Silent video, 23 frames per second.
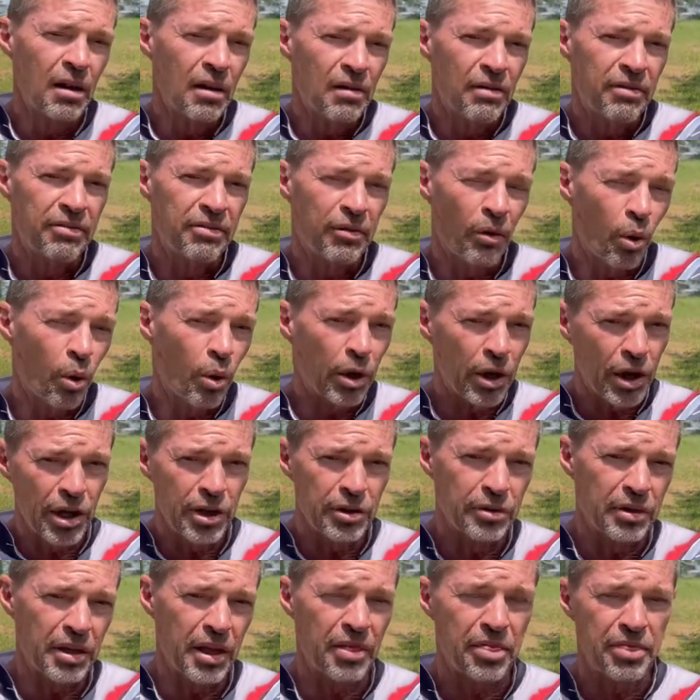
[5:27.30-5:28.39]

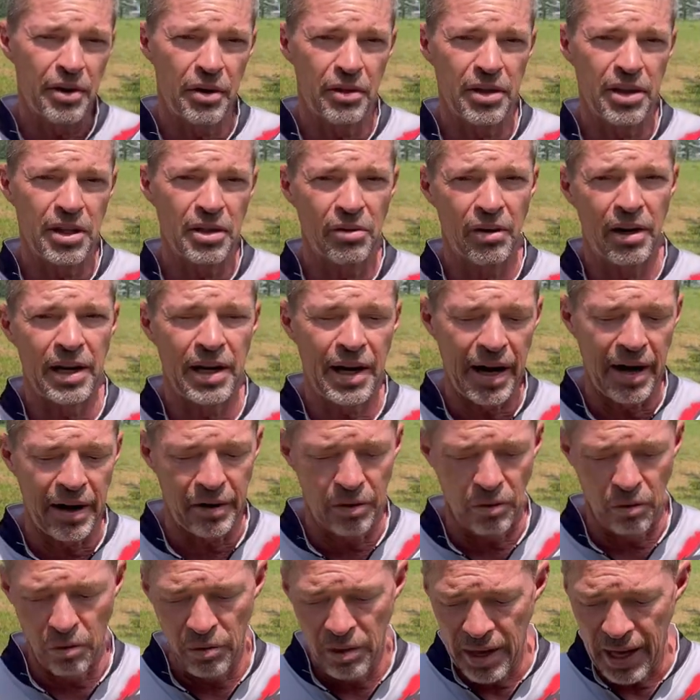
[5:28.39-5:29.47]
430 grain
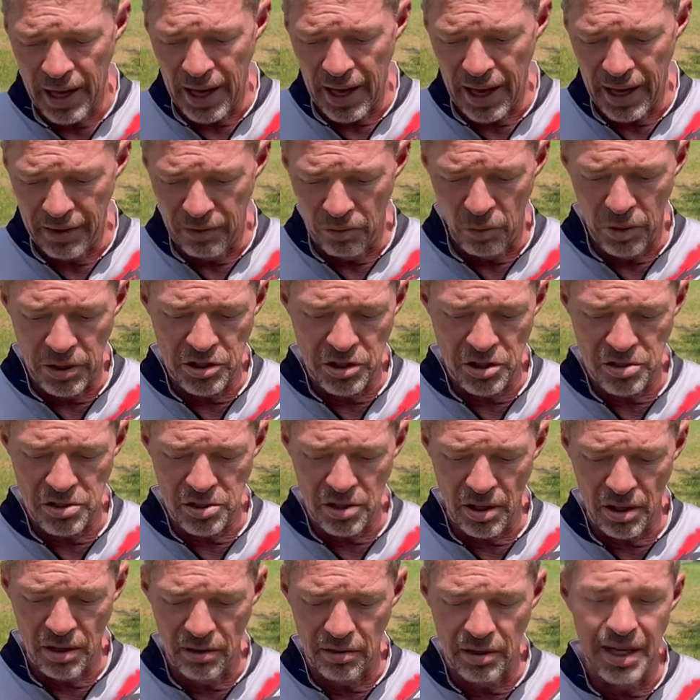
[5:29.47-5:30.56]
arrow, which is
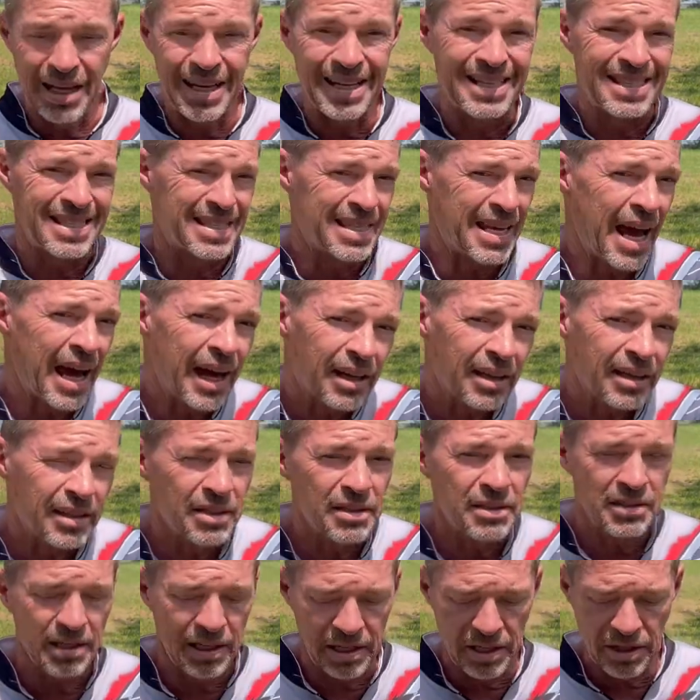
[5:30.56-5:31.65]
exactly
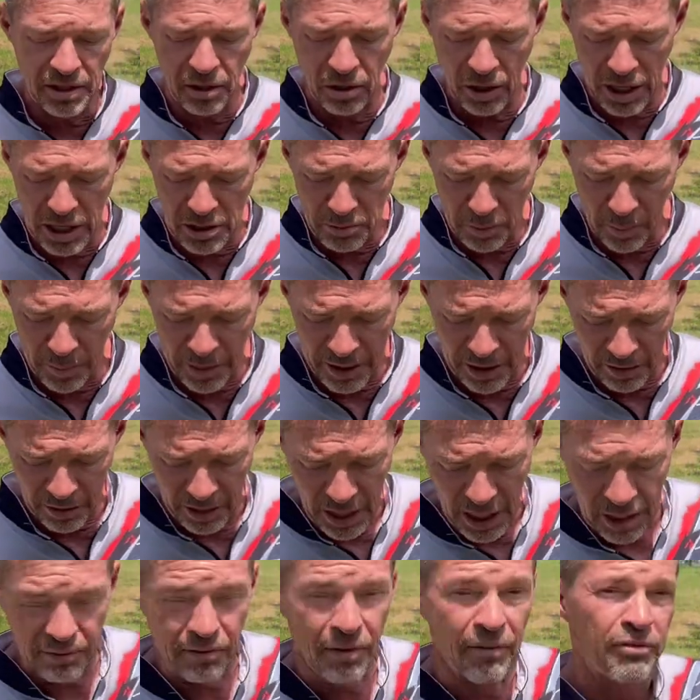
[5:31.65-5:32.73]
10 grains per pound
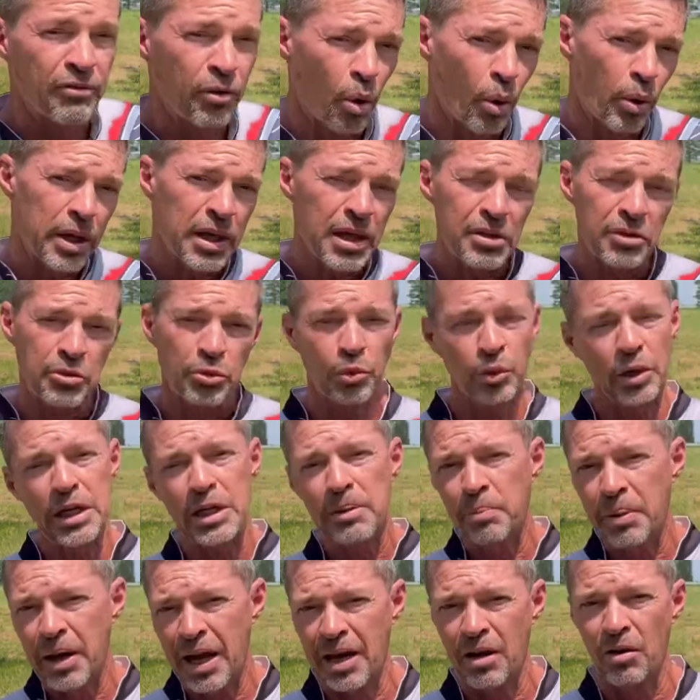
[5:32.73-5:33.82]
out of a 43
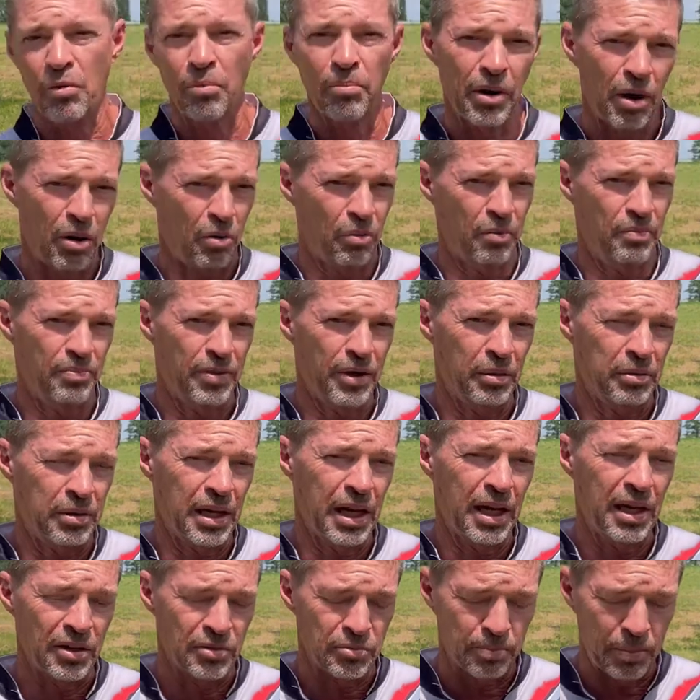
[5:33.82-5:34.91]
pound boat.
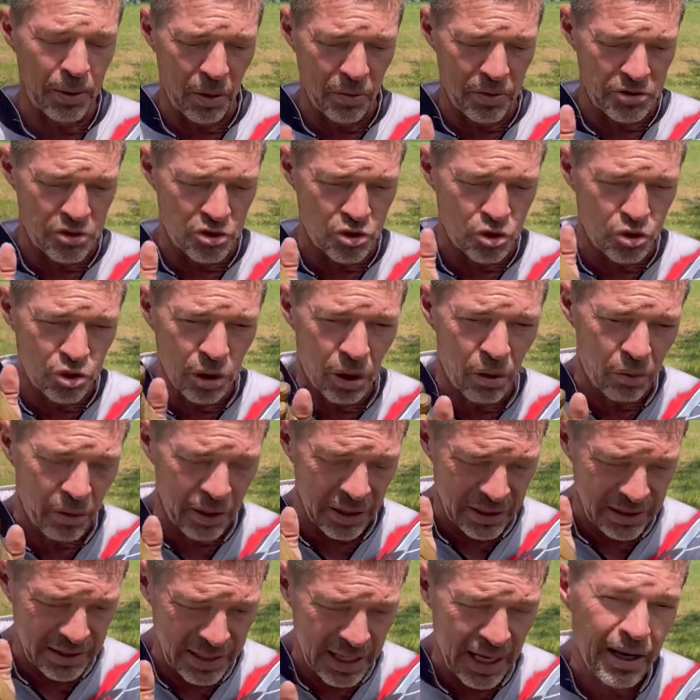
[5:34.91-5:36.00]
Okay, a boat that's drawing
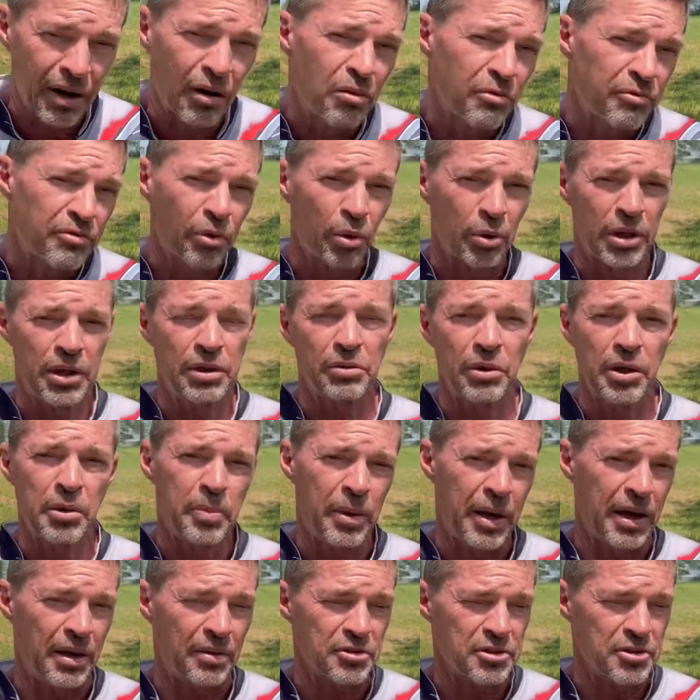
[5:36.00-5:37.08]
dead on 43
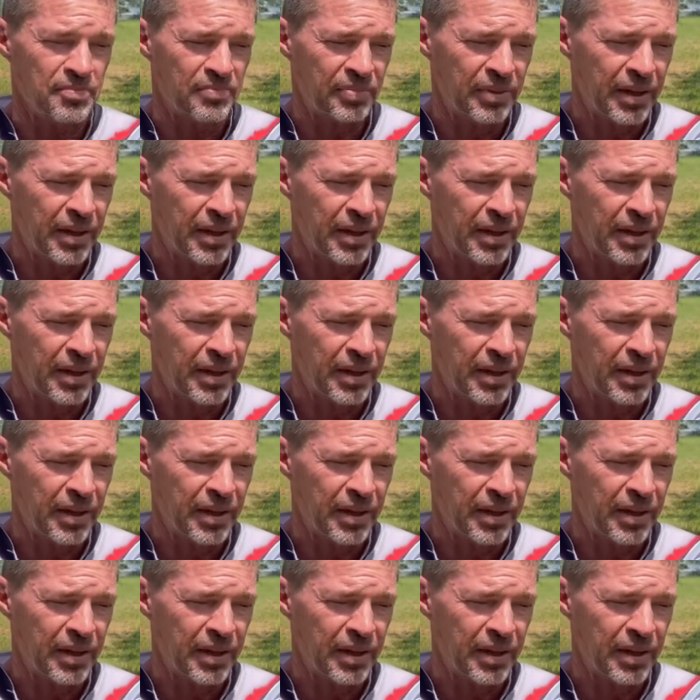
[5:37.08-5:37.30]
pounds.